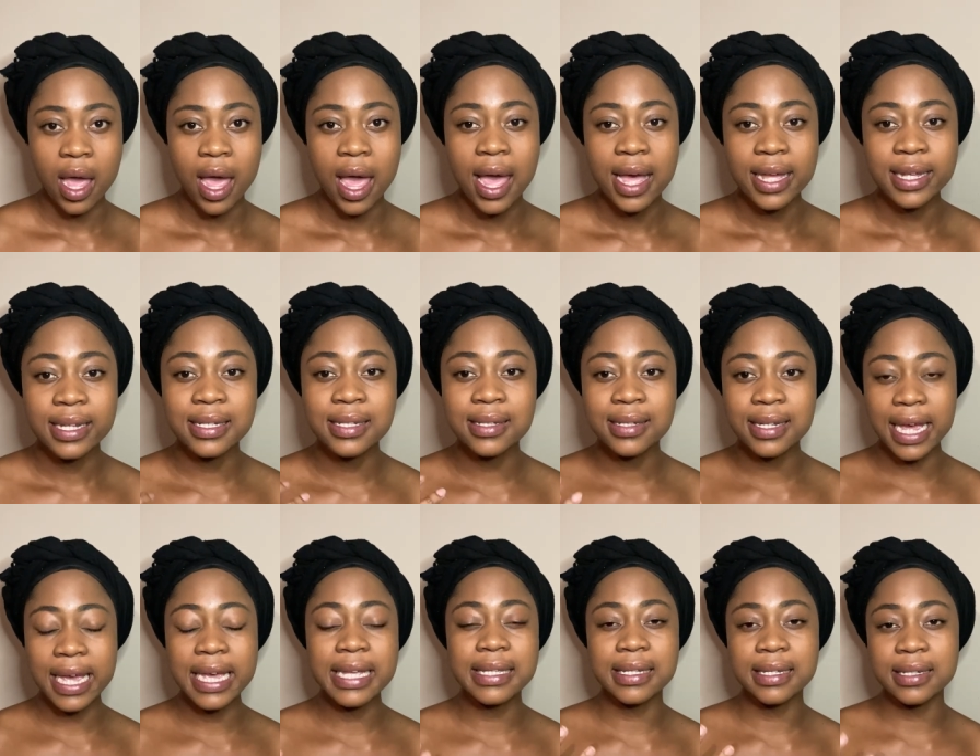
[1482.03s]

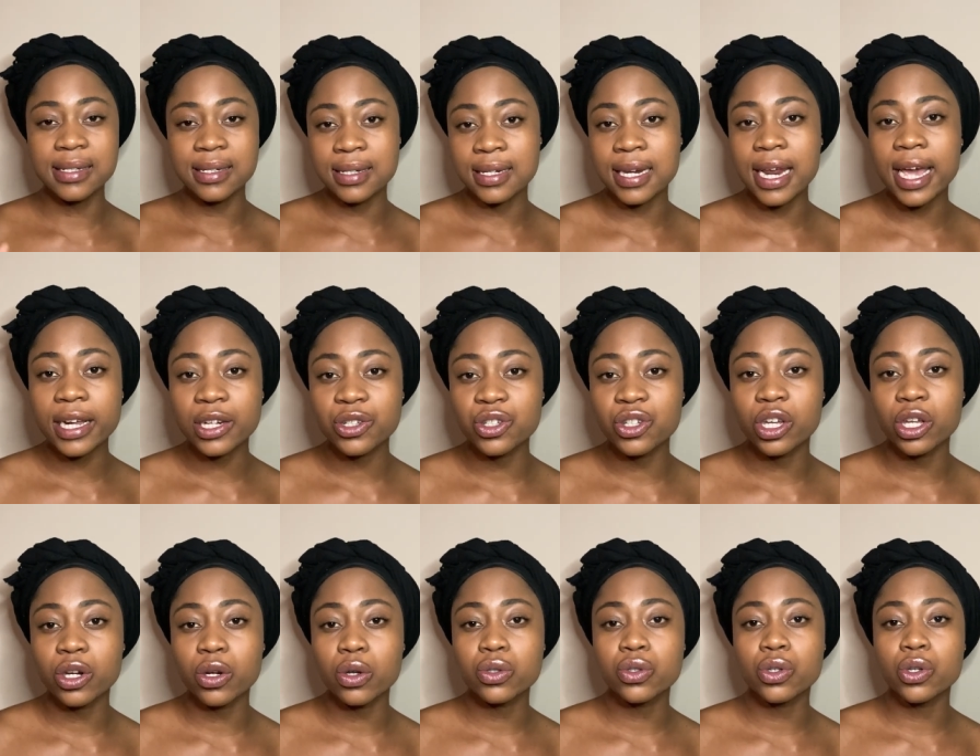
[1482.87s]
stays intact, you
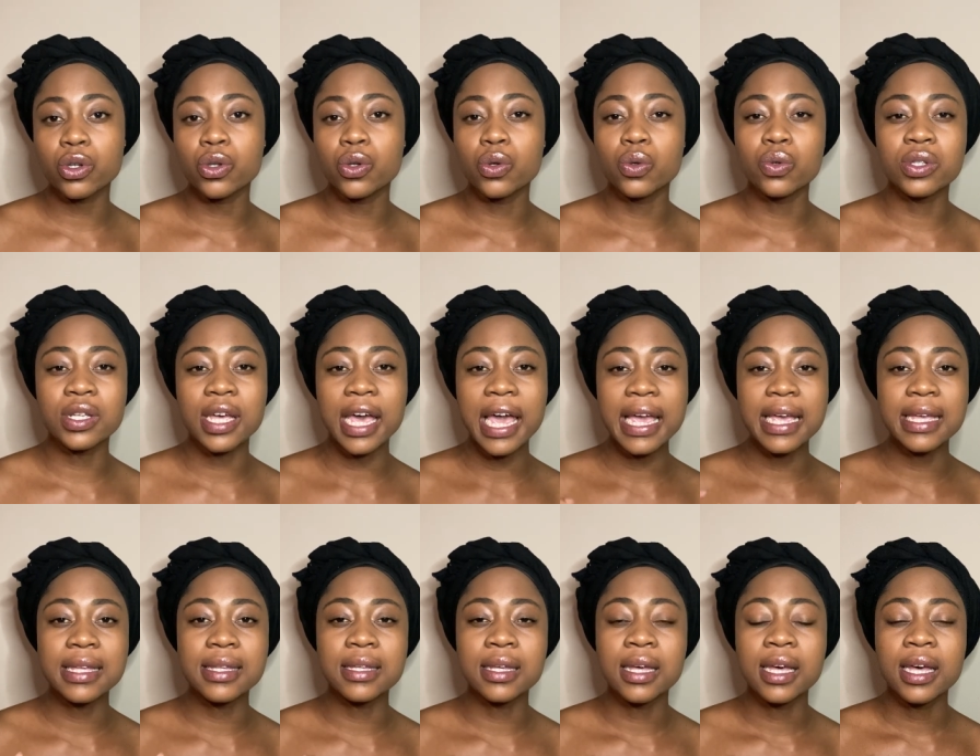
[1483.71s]
can also use
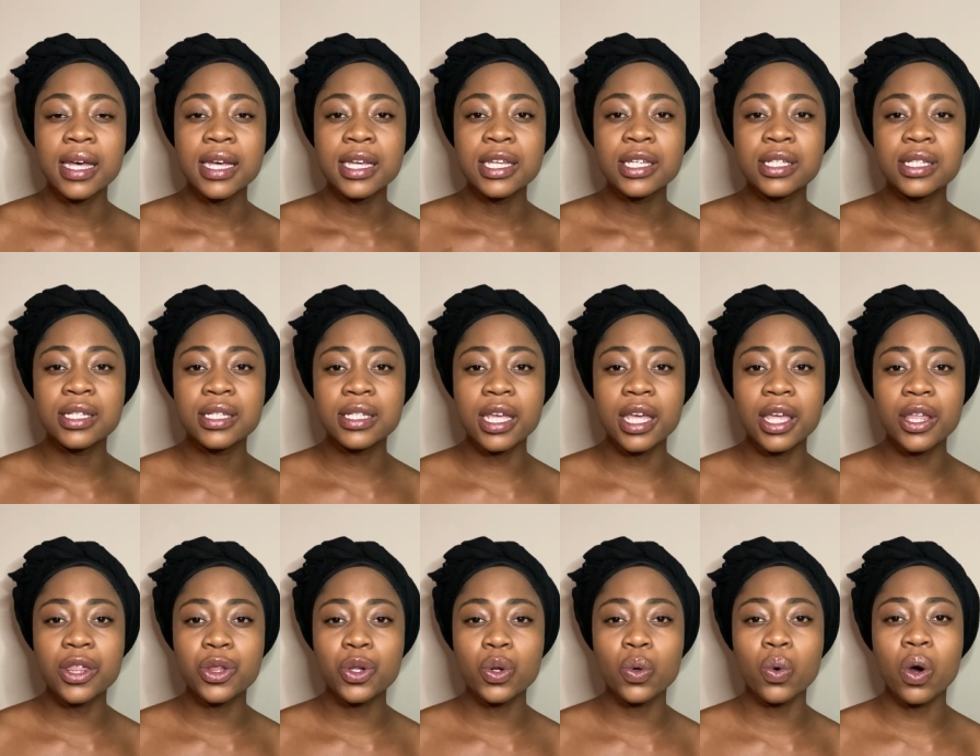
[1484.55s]
a
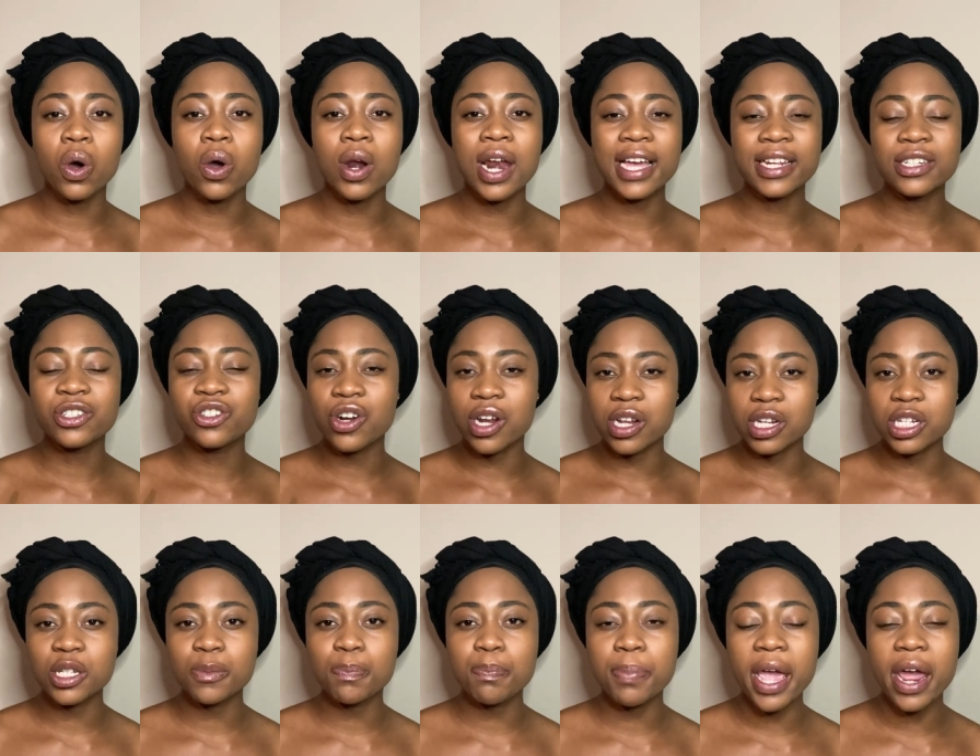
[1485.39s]
see-through or like
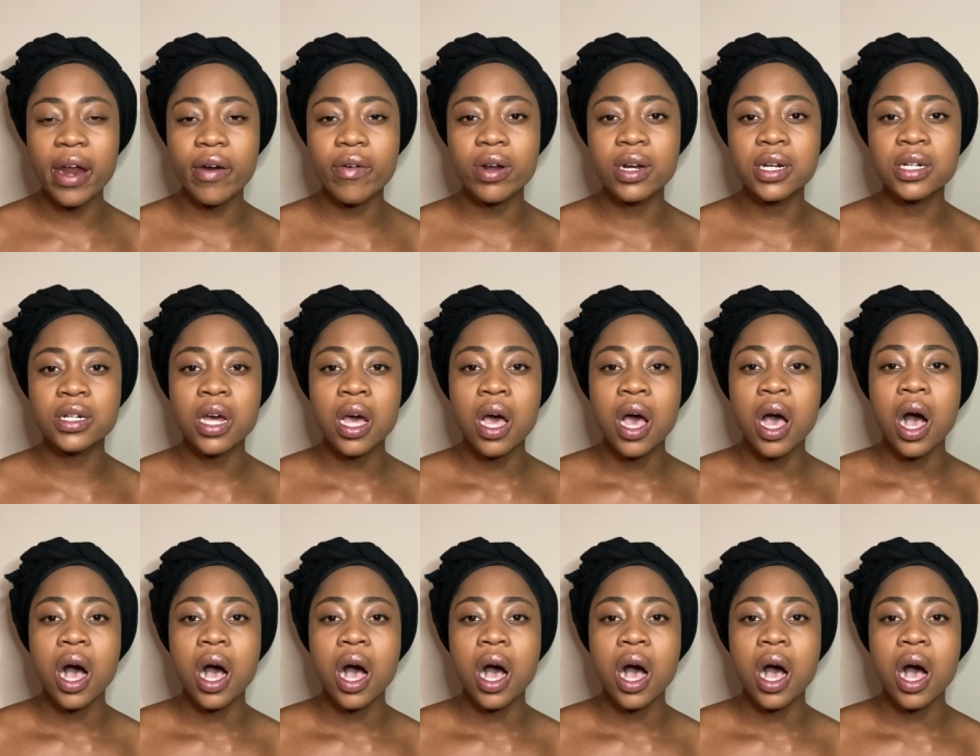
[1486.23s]
transparent